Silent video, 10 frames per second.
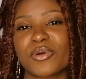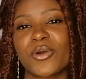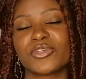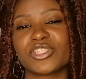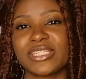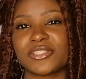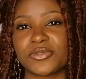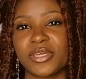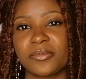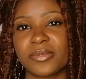protein
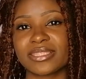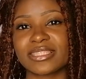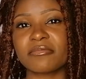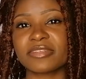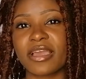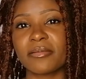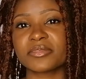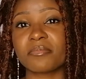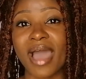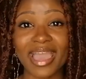treatments,
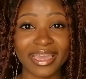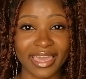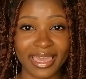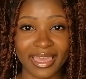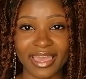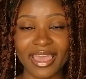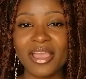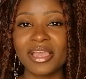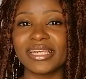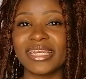sometimes my hair
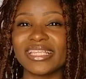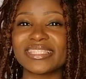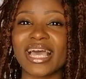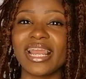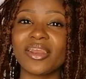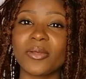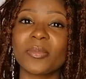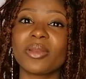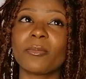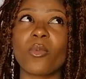needs a little
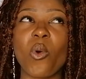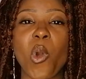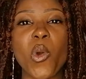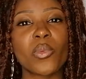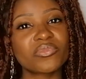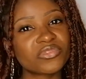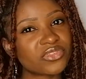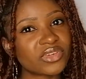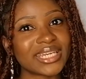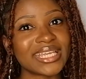bit more
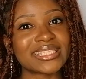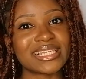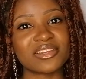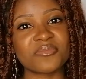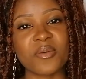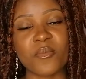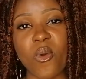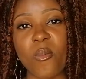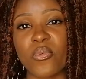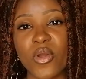oomph, it needs a little bit
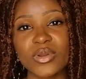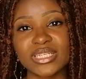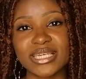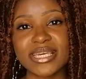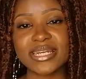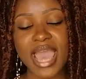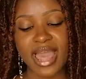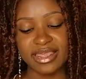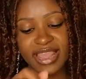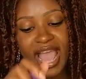more protein, and